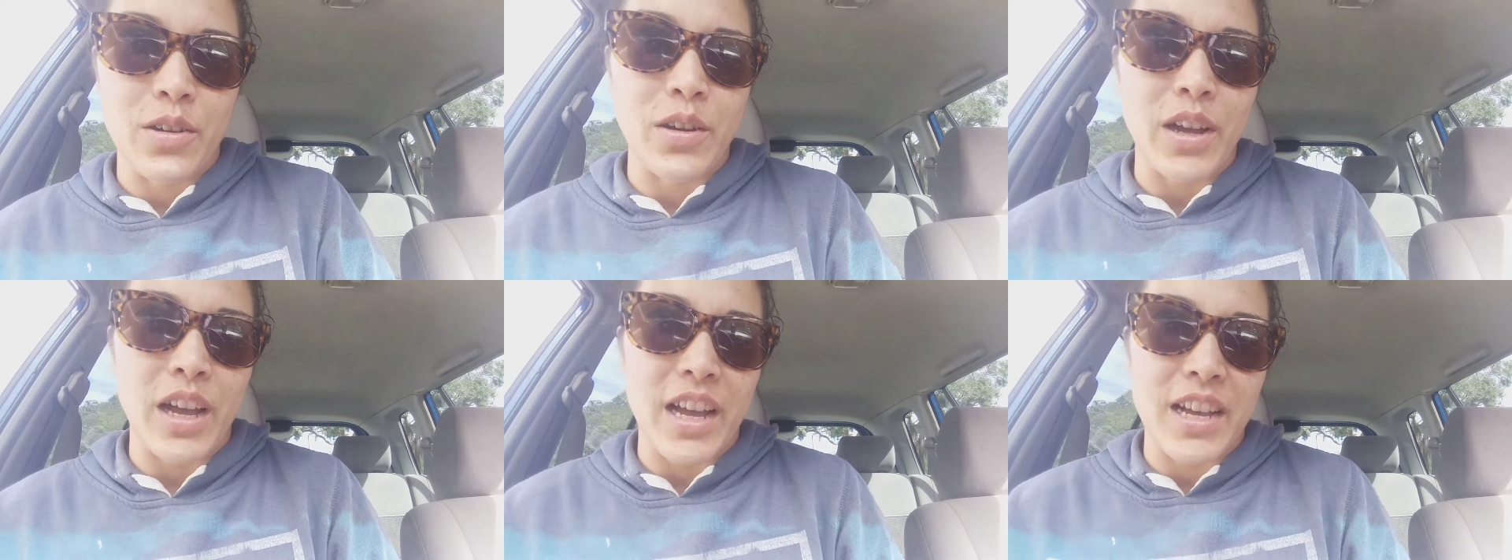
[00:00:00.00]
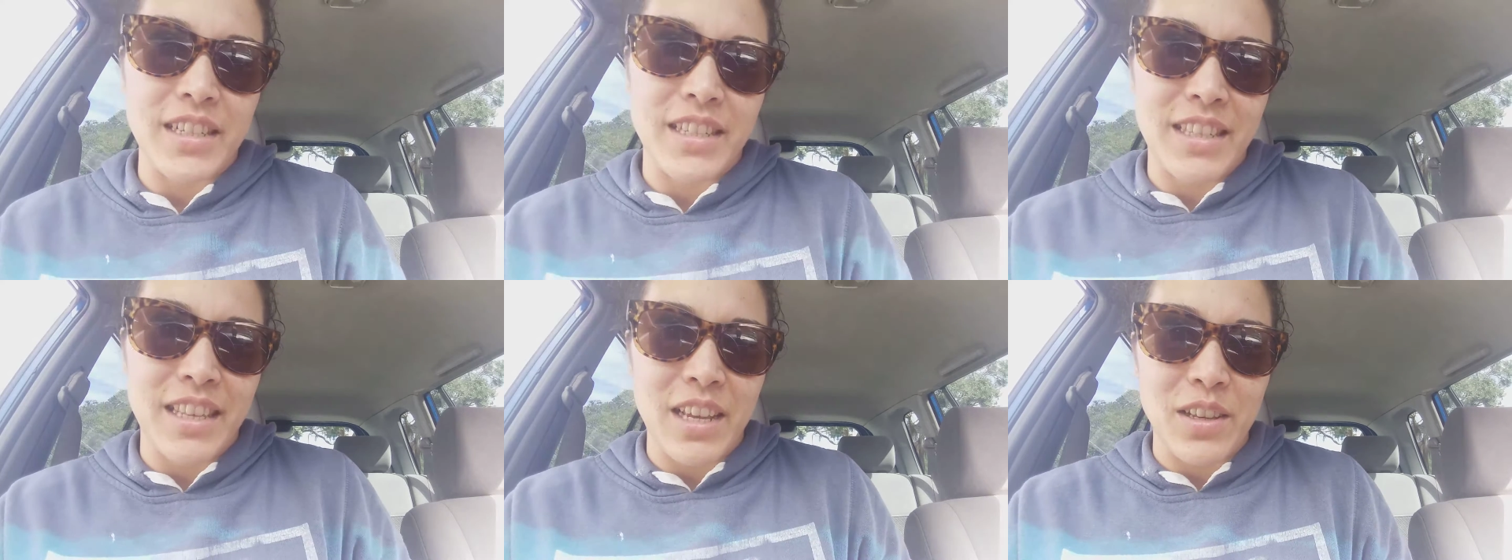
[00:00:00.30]
So
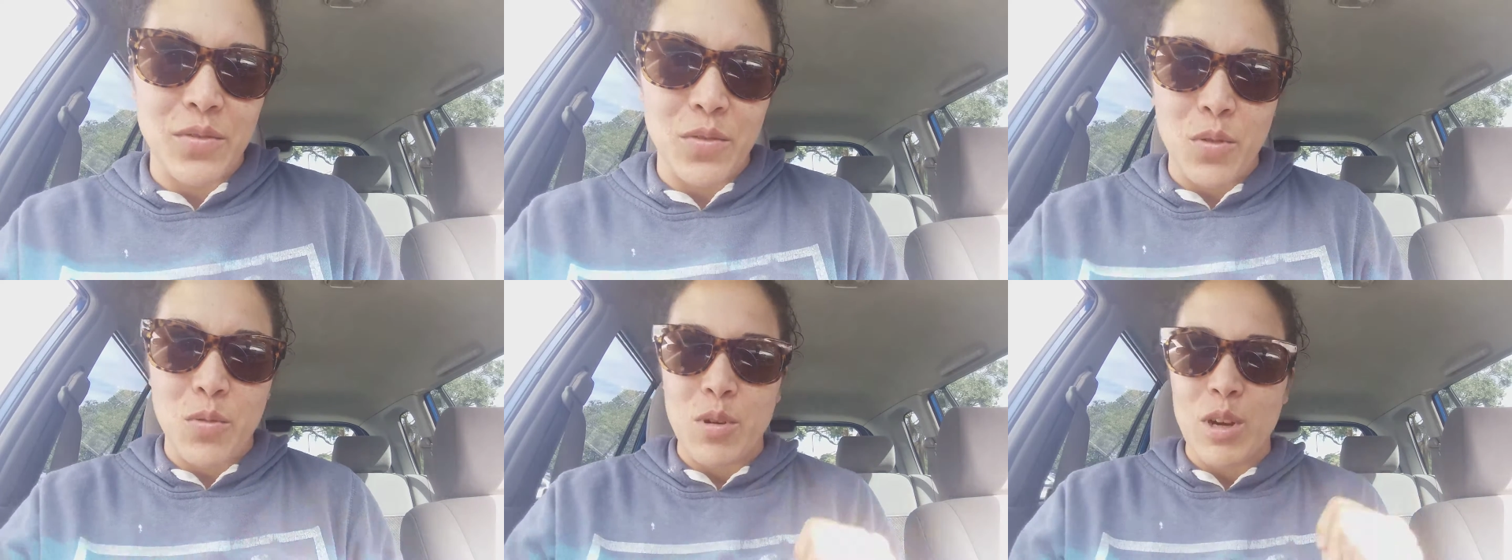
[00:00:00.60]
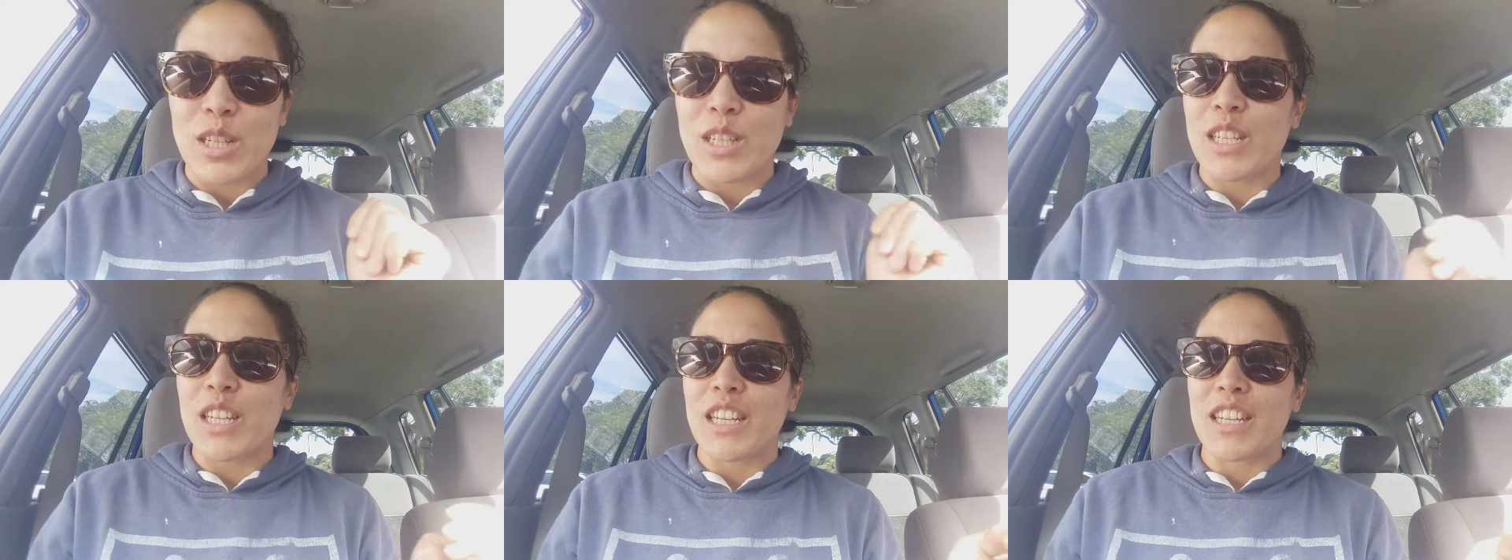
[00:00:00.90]
guys, thanks for
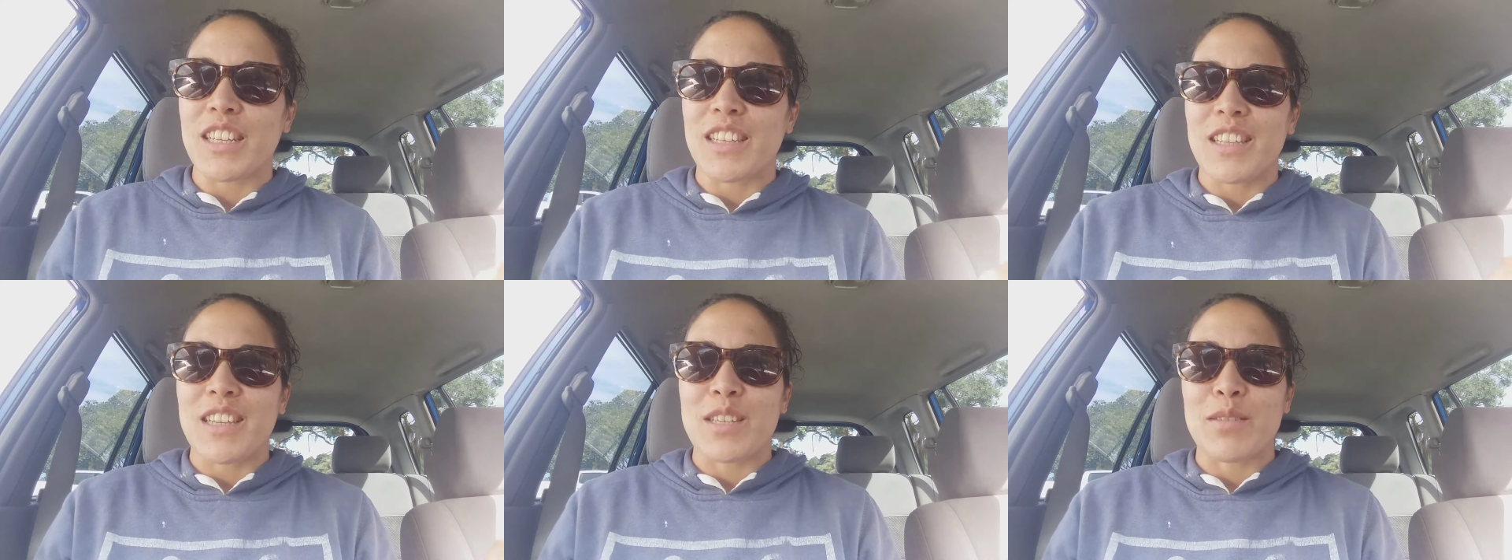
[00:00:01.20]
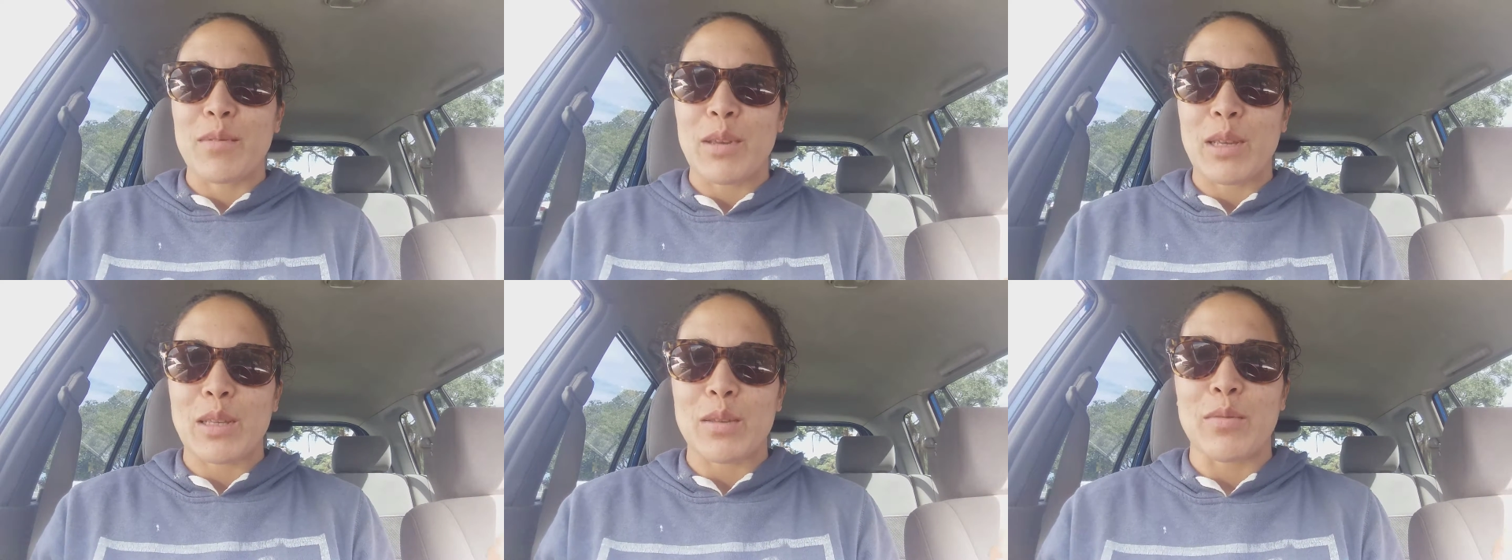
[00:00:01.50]
watching
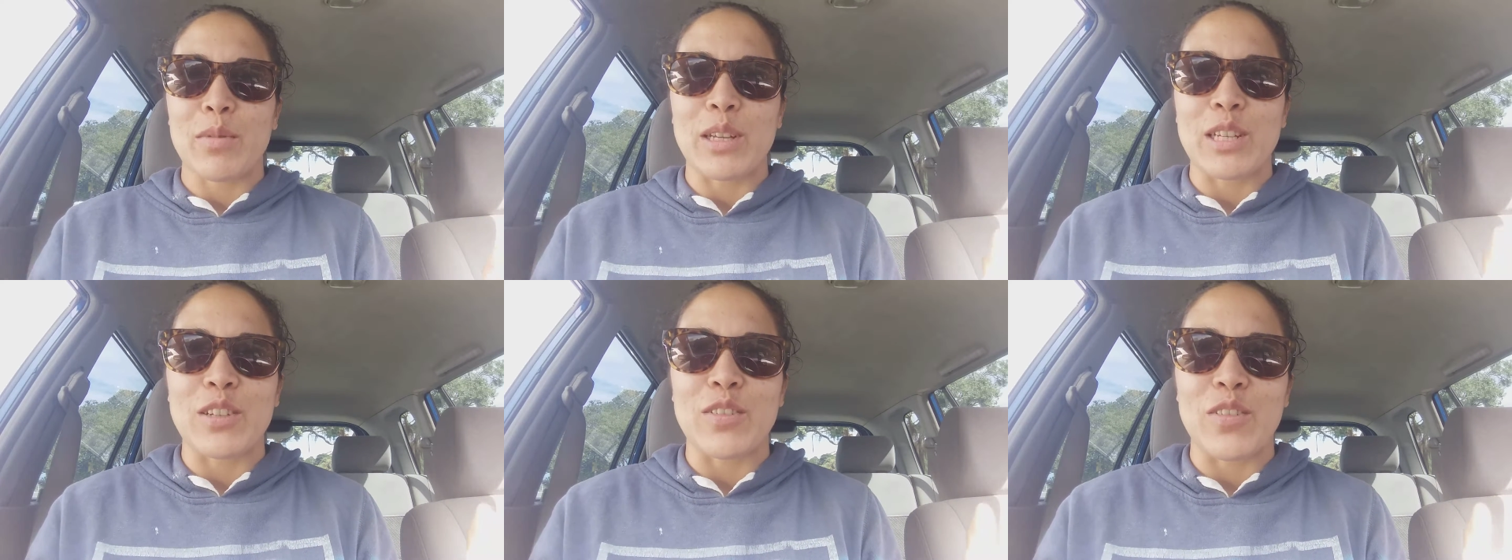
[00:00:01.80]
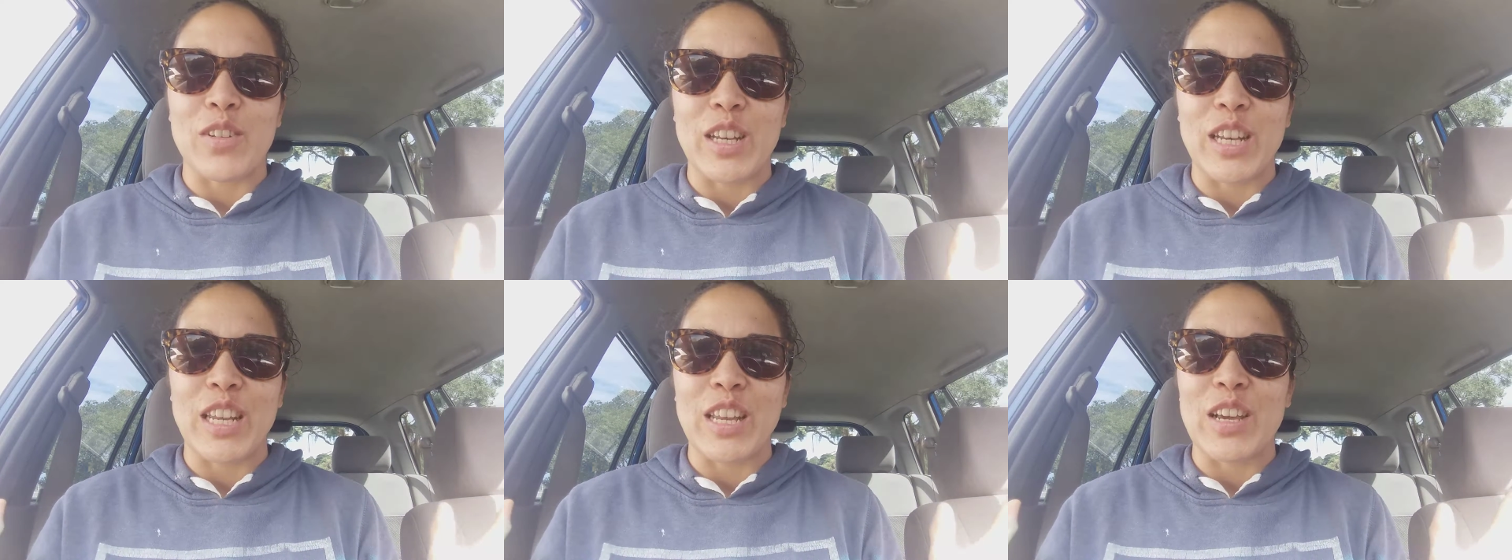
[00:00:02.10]
Elise Makes a Bunch of
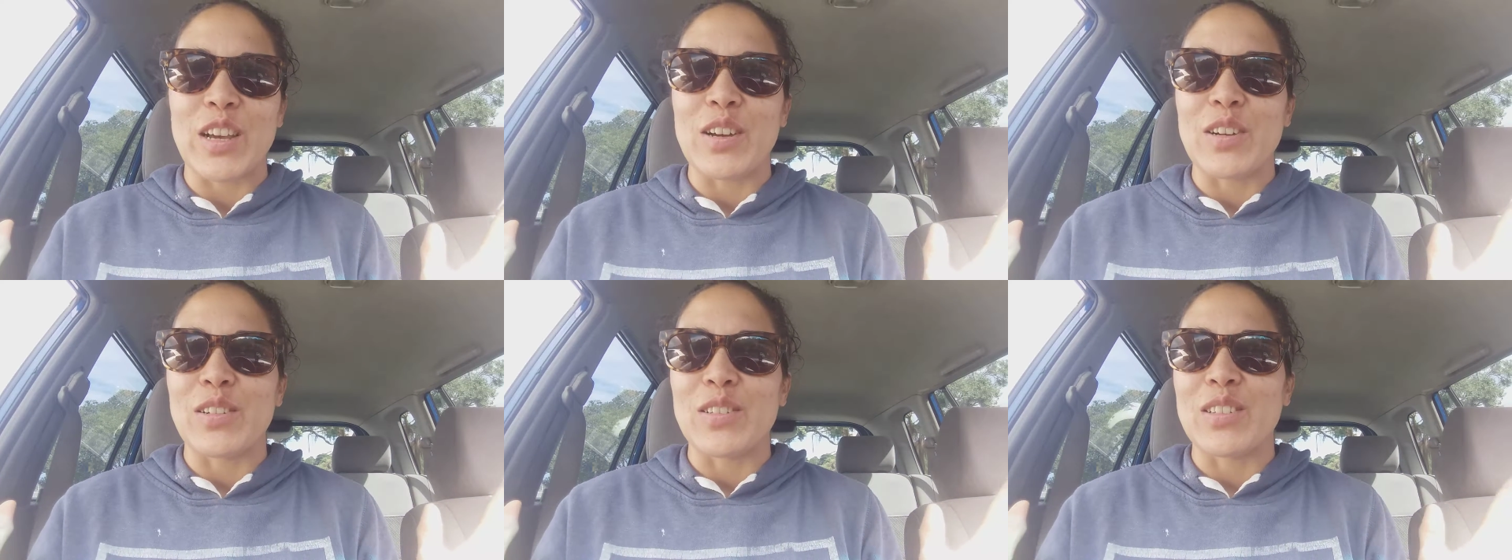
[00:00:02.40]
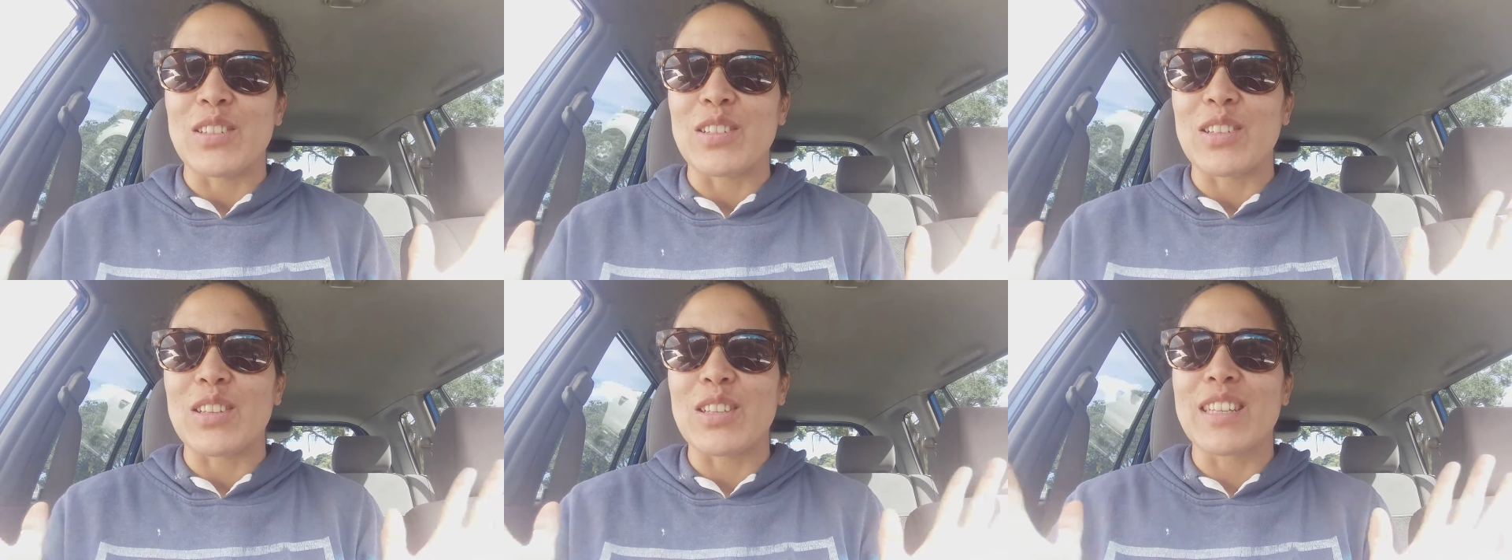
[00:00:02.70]

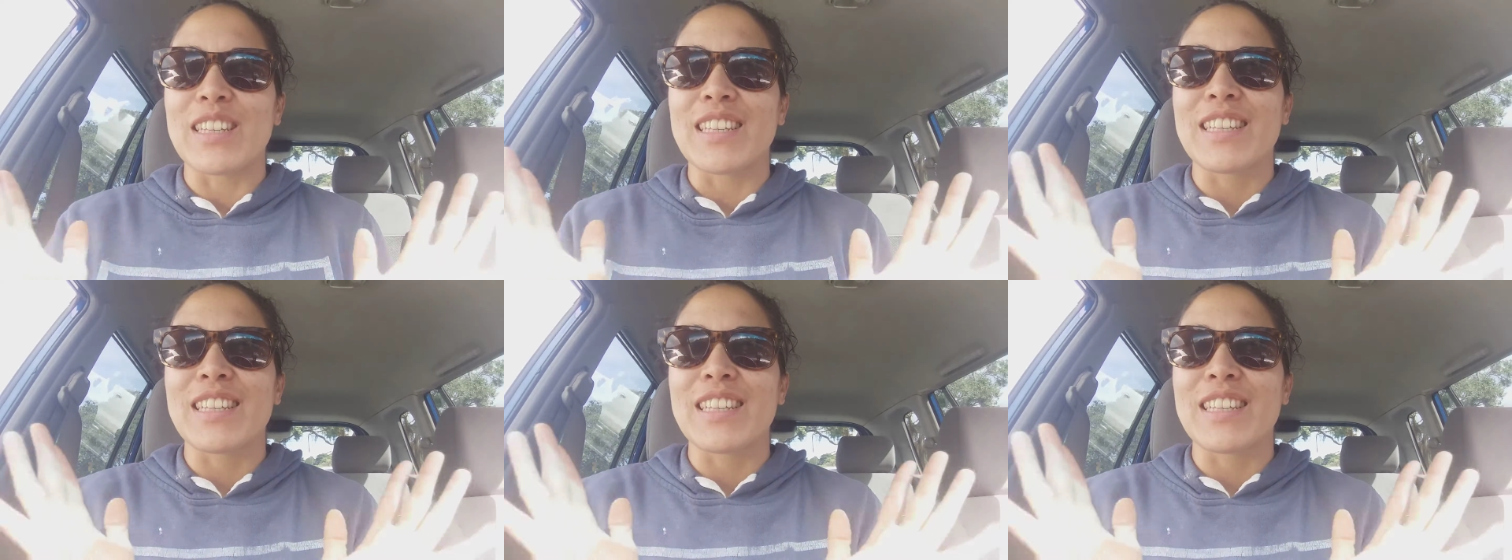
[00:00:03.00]
Videos.